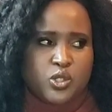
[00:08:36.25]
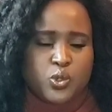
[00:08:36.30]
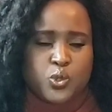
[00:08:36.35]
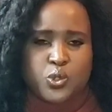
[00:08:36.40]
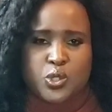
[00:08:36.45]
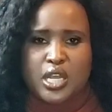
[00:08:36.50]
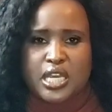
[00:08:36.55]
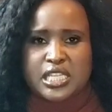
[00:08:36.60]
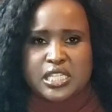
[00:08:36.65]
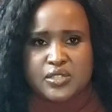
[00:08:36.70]

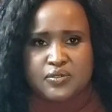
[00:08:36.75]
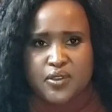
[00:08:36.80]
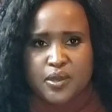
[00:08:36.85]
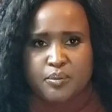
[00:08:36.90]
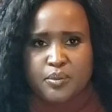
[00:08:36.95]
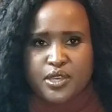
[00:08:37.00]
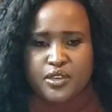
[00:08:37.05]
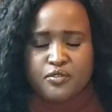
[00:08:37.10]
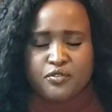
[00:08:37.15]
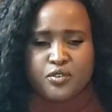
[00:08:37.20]
to transfer
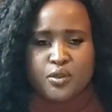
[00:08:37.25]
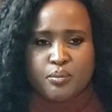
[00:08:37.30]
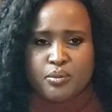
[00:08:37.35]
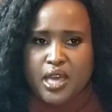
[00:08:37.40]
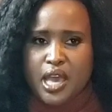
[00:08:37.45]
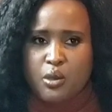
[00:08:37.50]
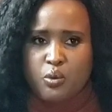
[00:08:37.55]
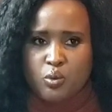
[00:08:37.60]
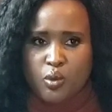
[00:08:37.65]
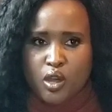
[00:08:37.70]
me from
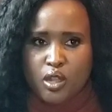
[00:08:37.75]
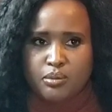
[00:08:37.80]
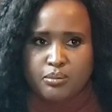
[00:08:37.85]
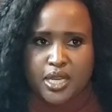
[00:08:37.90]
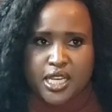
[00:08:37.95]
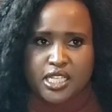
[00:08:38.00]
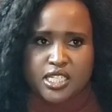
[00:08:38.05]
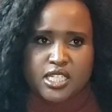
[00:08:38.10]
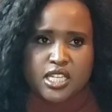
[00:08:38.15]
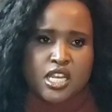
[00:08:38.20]
that
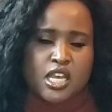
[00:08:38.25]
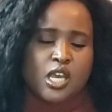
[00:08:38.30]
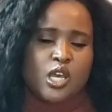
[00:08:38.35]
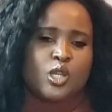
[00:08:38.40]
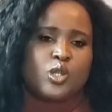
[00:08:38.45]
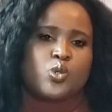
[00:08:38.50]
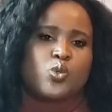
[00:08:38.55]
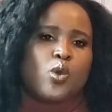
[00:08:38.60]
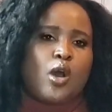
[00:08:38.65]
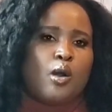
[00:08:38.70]
Walmart
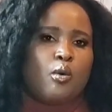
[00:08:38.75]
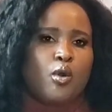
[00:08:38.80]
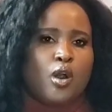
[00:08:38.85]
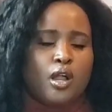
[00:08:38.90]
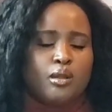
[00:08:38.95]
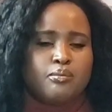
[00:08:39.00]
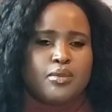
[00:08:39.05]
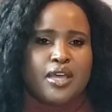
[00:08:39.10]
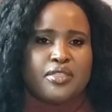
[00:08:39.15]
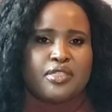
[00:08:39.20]
to a
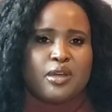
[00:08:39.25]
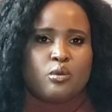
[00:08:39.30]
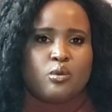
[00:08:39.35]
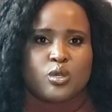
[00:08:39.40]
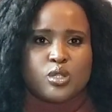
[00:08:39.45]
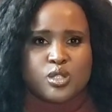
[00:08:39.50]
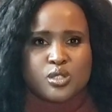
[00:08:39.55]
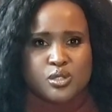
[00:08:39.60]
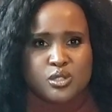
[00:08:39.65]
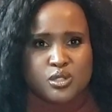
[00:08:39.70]
Walmart that
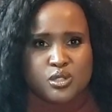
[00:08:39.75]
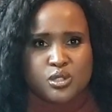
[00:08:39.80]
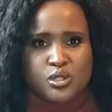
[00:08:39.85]
was